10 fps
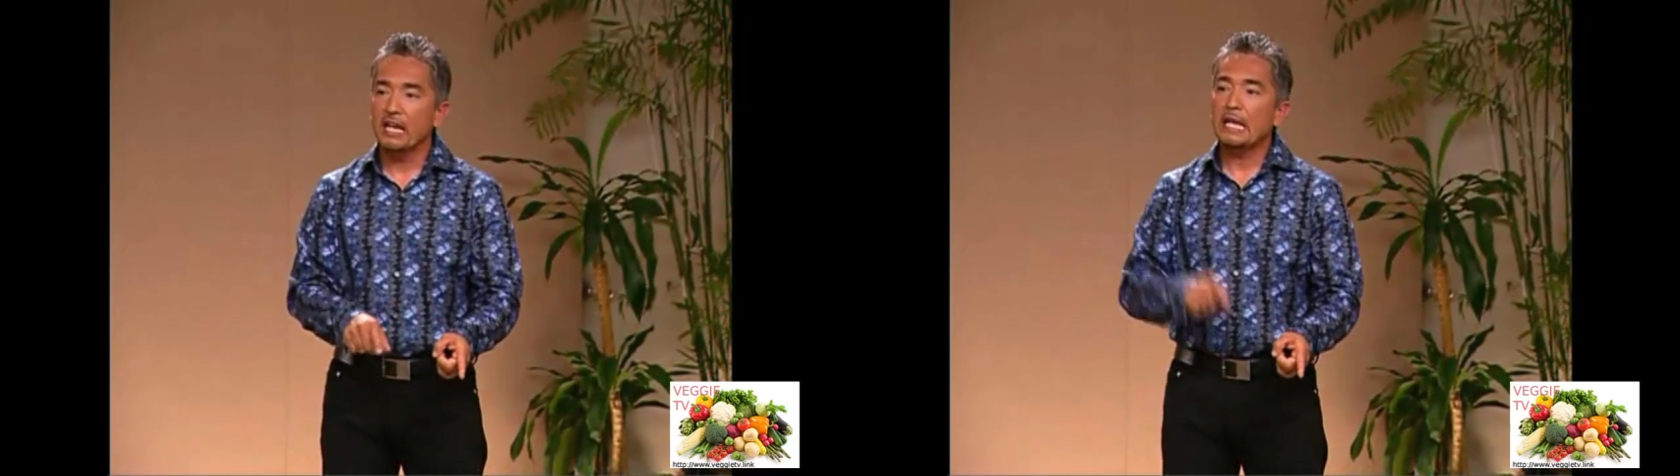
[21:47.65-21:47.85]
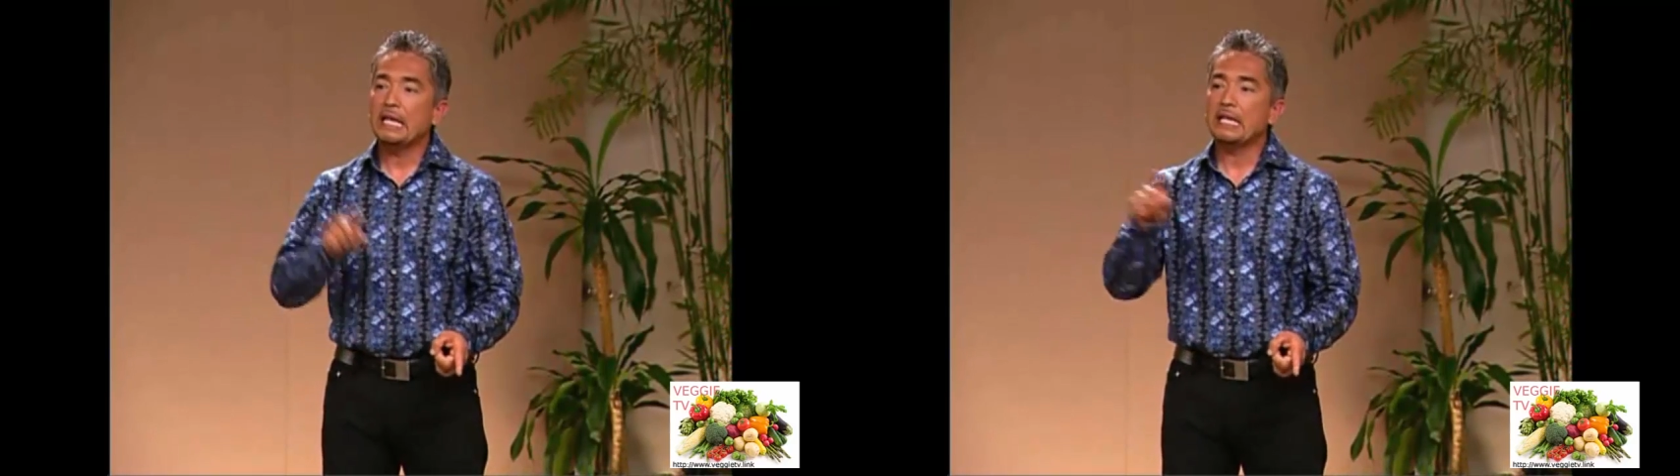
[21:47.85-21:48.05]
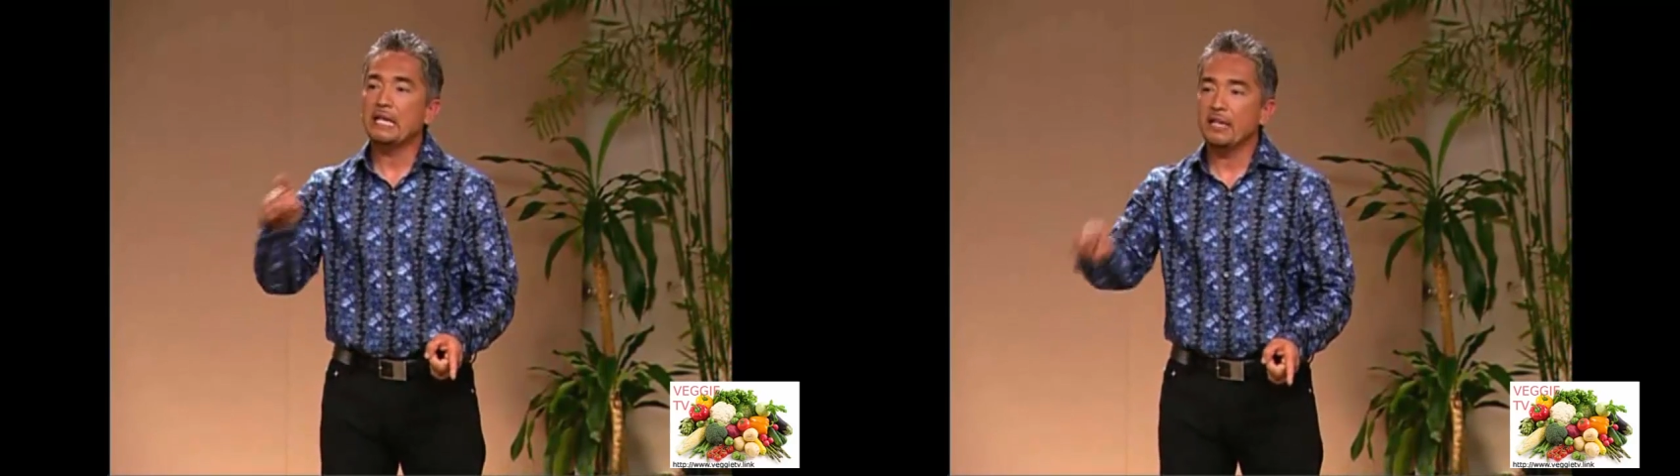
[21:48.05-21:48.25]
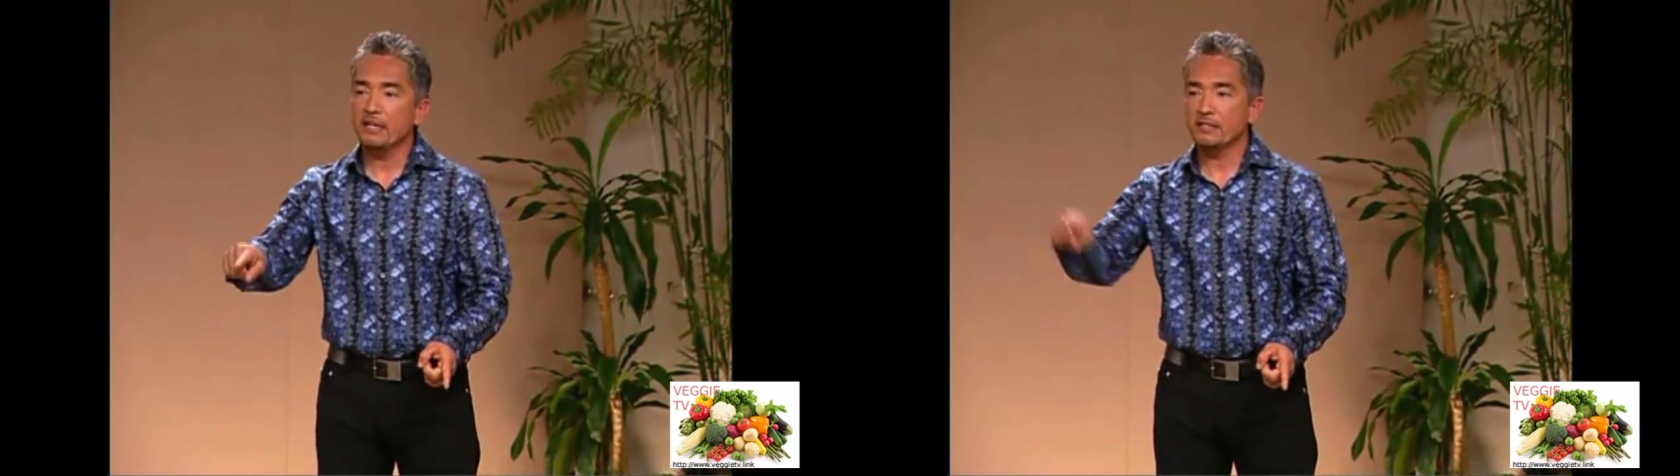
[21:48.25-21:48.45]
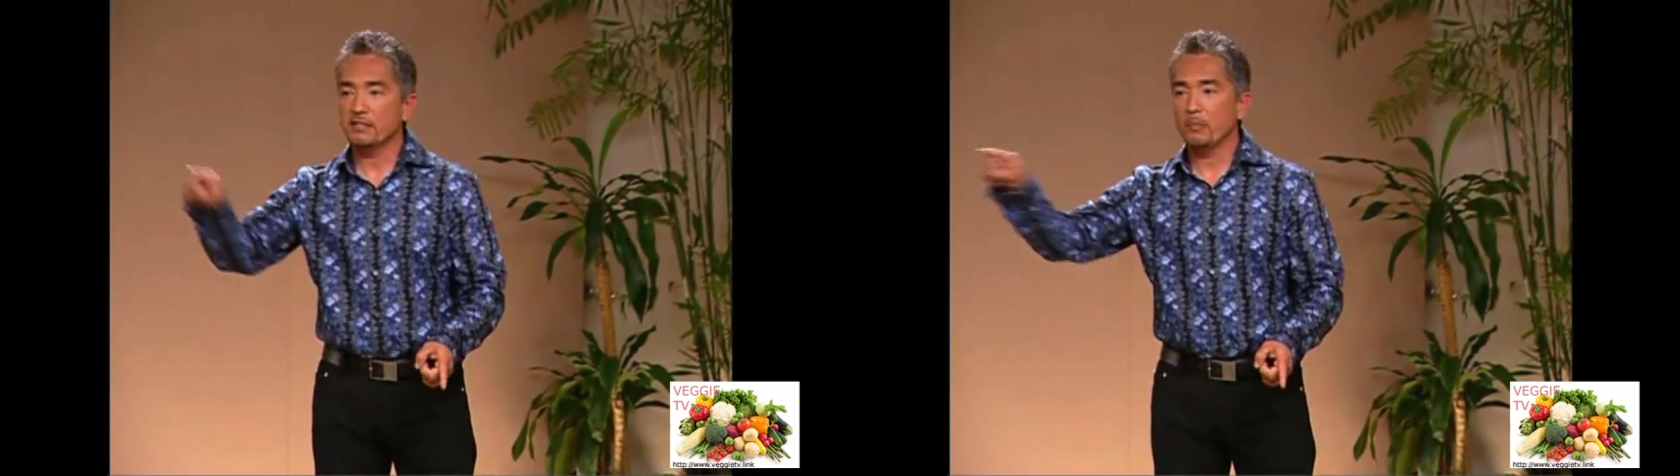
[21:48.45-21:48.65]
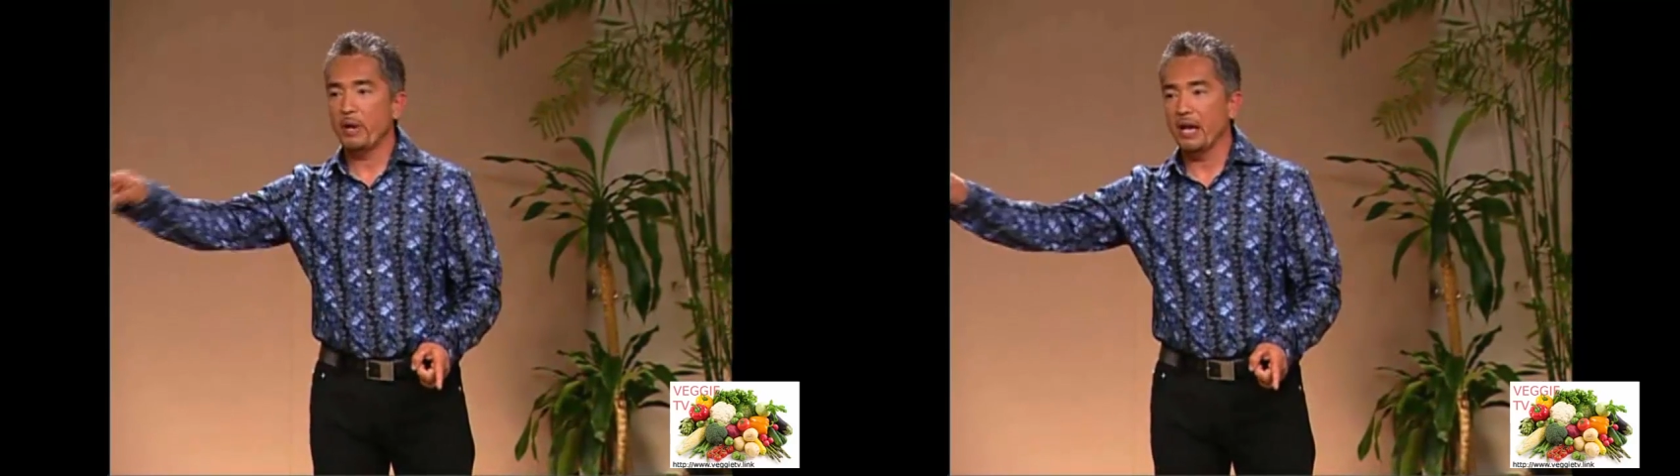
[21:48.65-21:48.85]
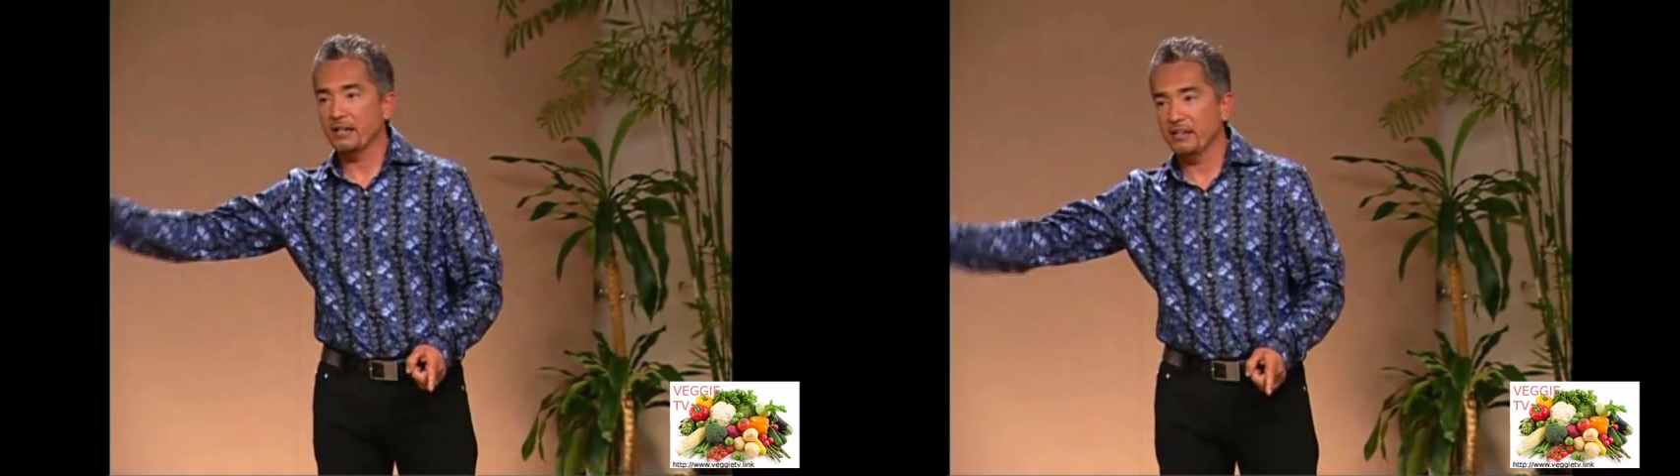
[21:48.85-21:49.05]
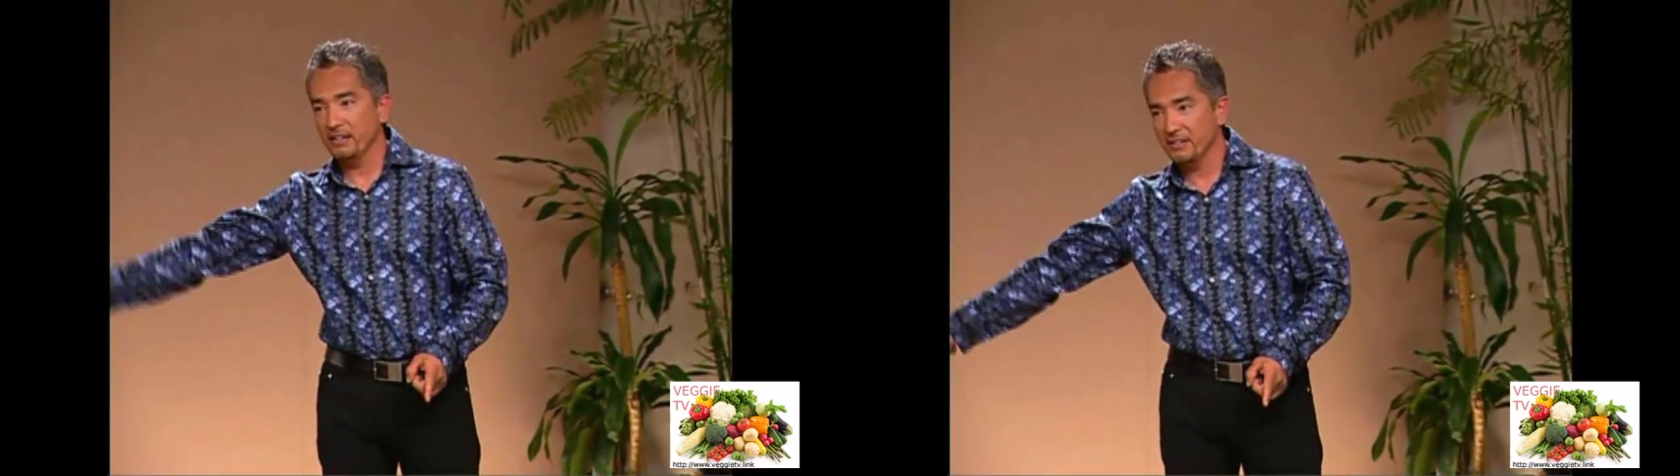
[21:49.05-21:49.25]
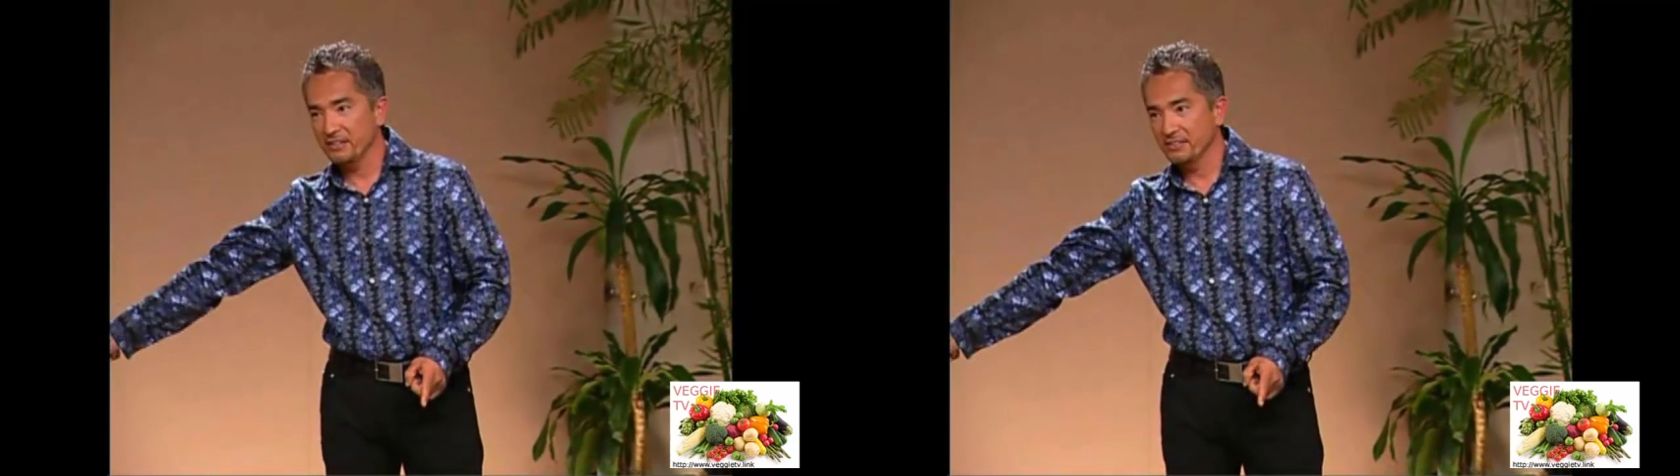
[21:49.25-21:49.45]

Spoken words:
he is the pack leader.